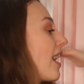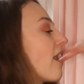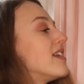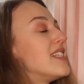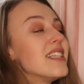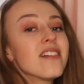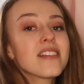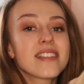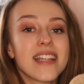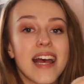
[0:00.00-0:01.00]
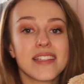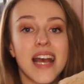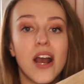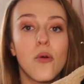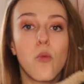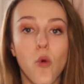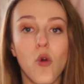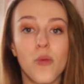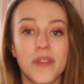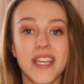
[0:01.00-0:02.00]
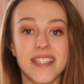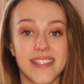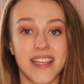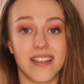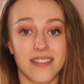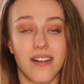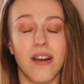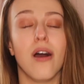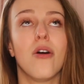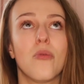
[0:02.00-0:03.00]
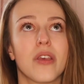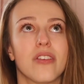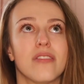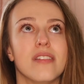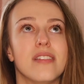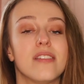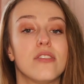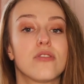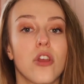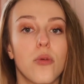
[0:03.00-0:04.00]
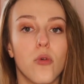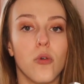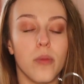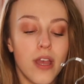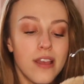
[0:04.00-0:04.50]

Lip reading: And I didn't understand how warm these things are. Oh my goodness, this is so warm.